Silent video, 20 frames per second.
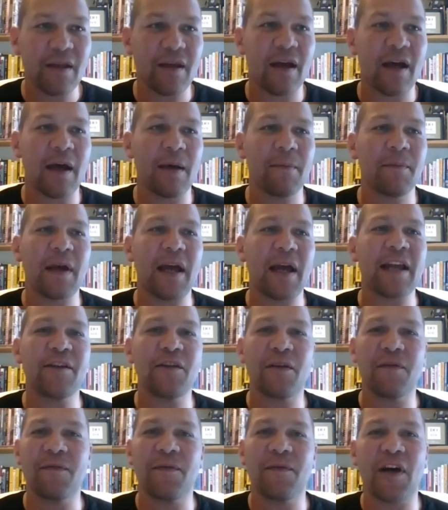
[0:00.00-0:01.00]
And
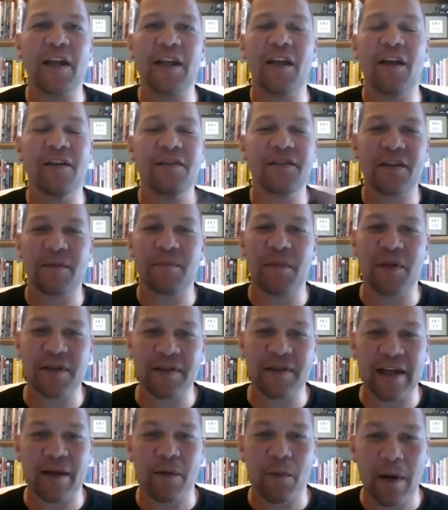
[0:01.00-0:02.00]
you can find
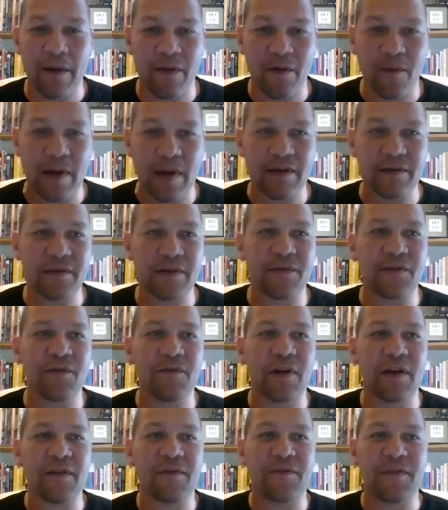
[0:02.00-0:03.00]
customers anywhere in the world. So if you
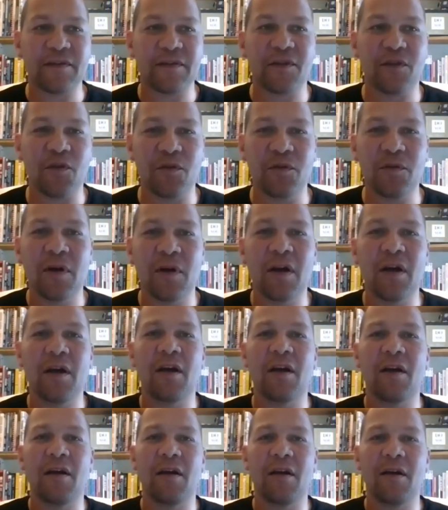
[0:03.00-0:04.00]
run a physical
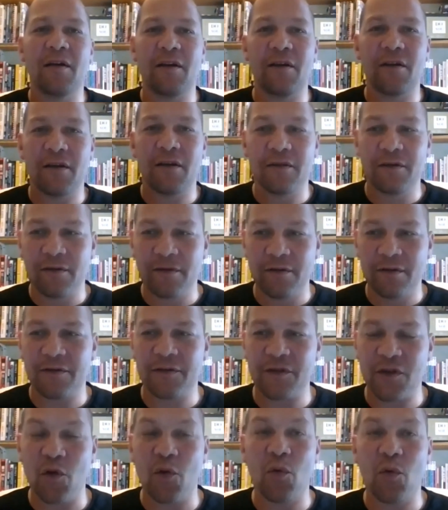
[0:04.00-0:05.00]

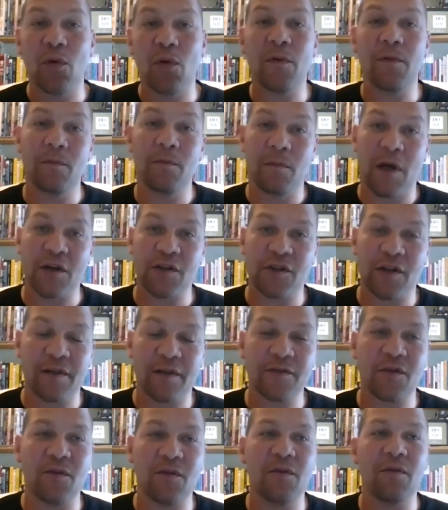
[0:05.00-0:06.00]
school, martial
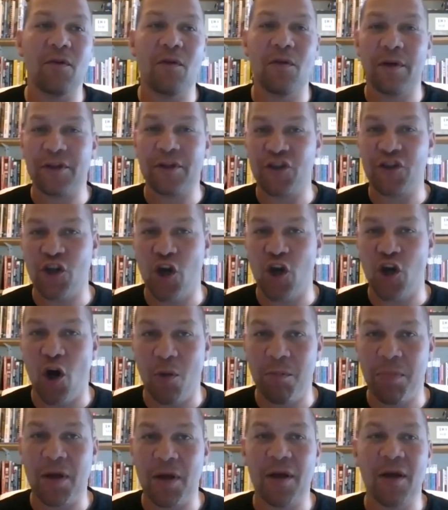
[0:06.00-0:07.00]
arts school, or a
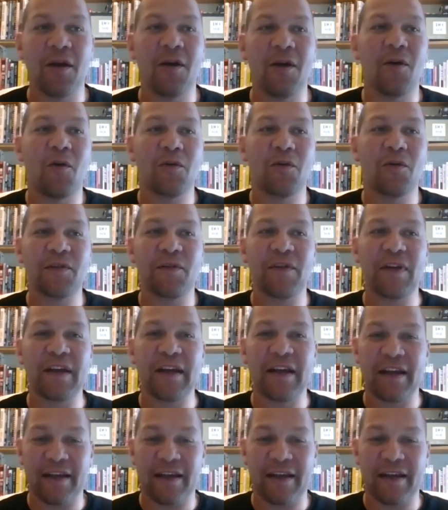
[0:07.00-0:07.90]
shop, or something that